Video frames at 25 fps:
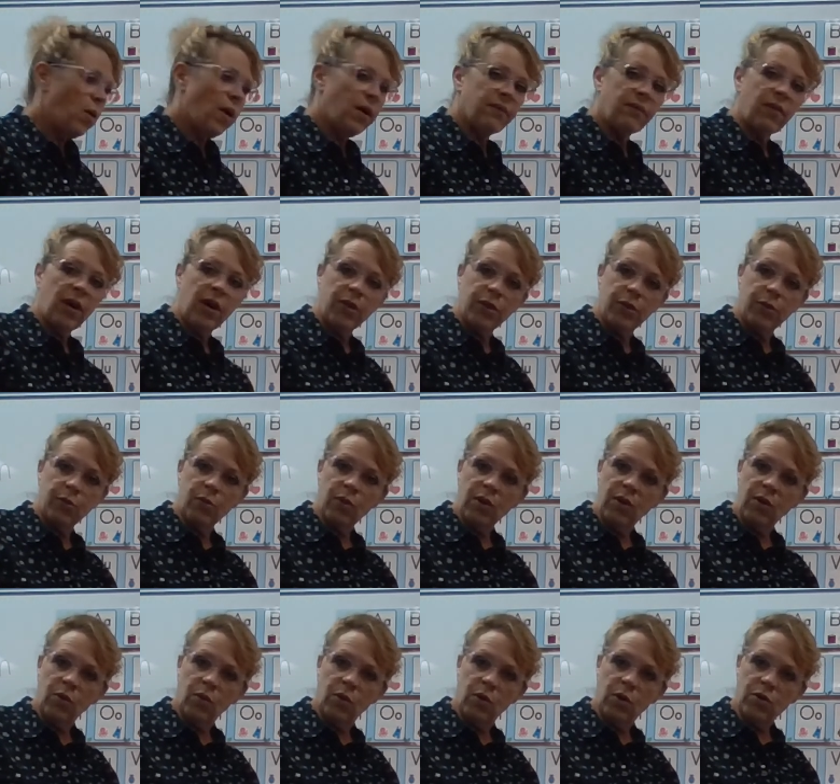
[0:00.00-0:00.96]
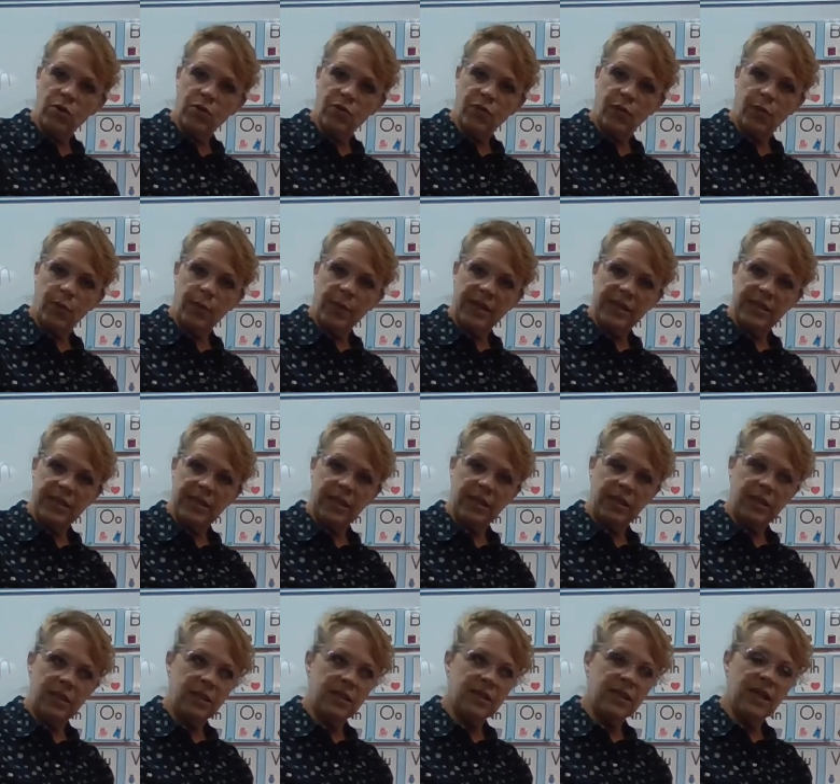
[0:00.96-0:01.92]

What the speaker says: I've got 3 words for my sentence.